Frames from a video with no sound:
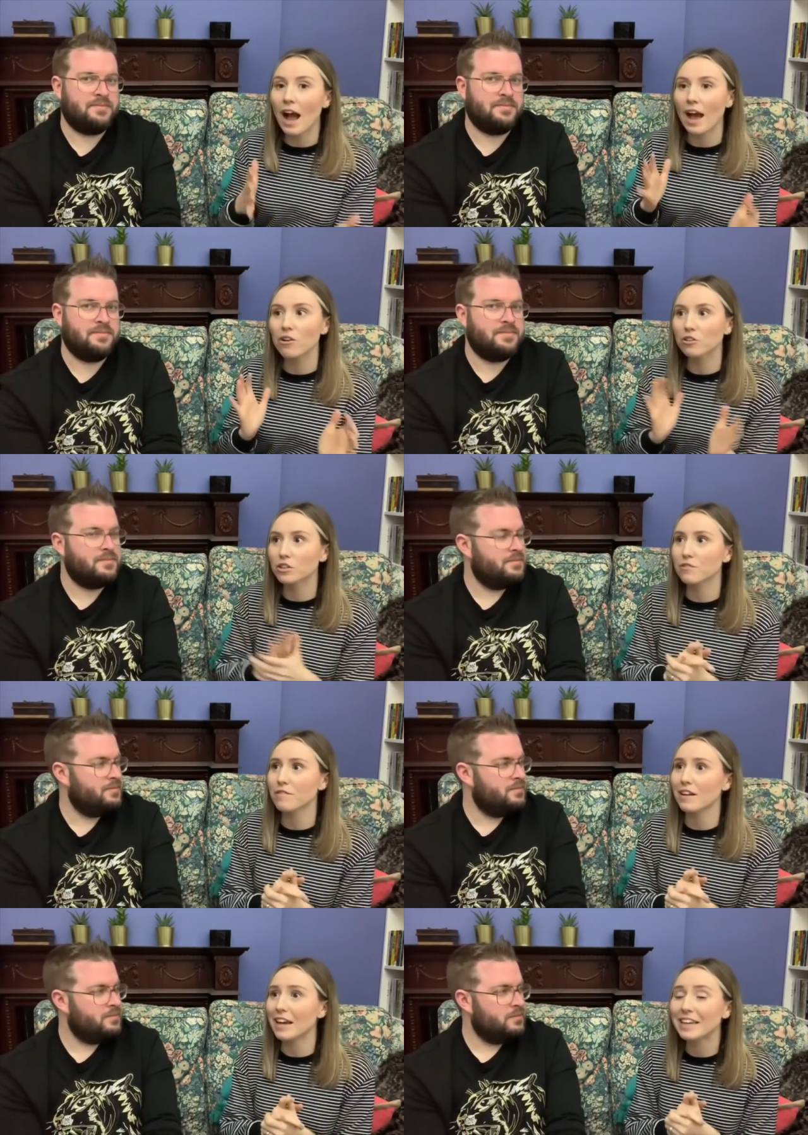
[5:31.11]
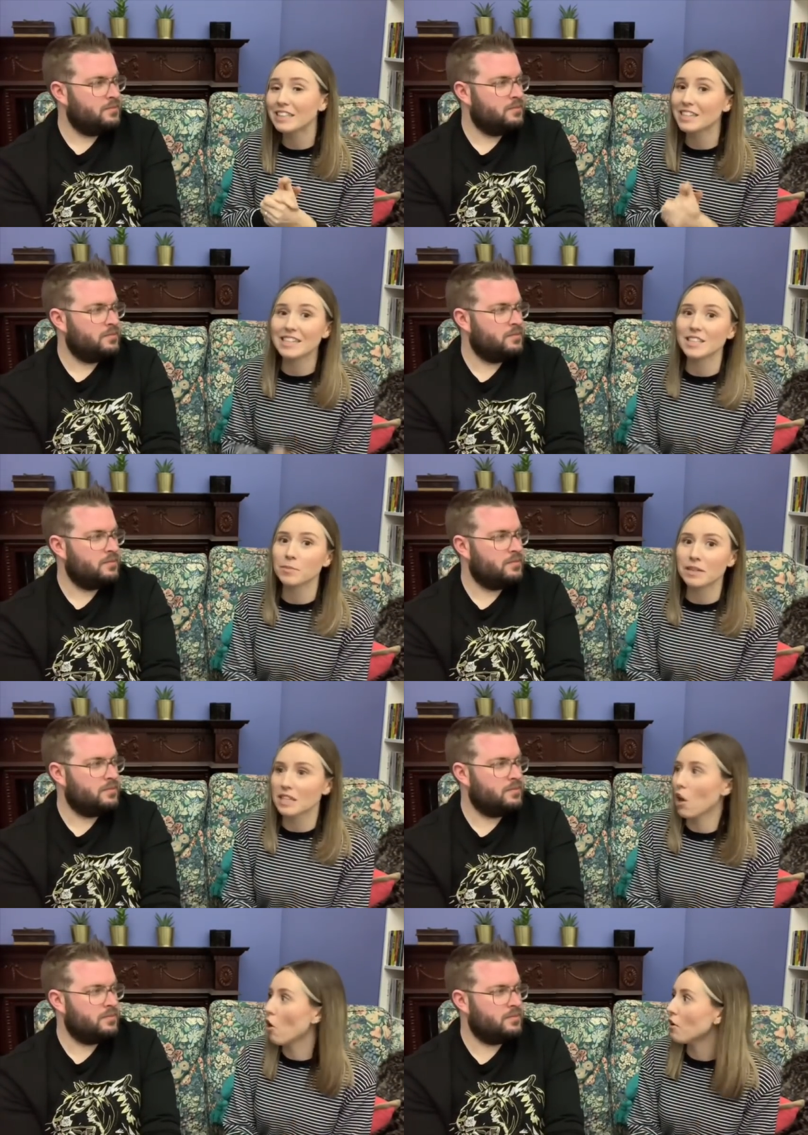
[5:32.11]
Speaker 1: I also felt like it didn't need to be
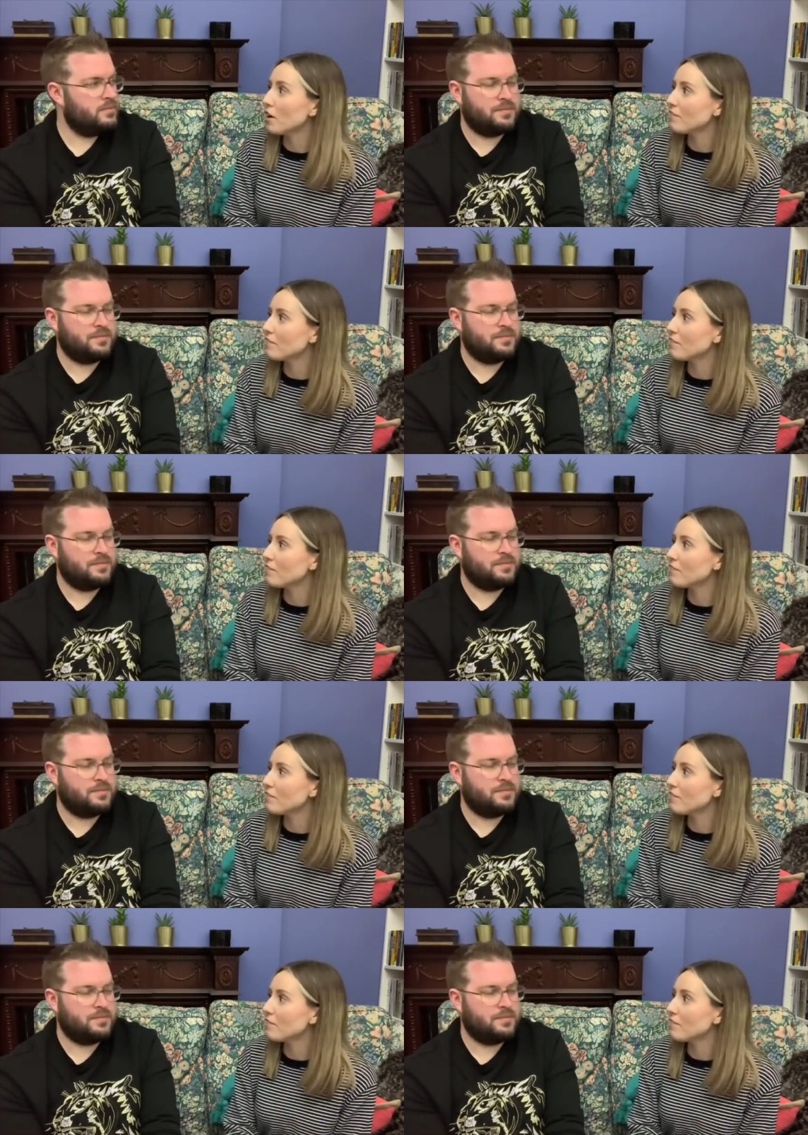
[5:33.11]
as long. I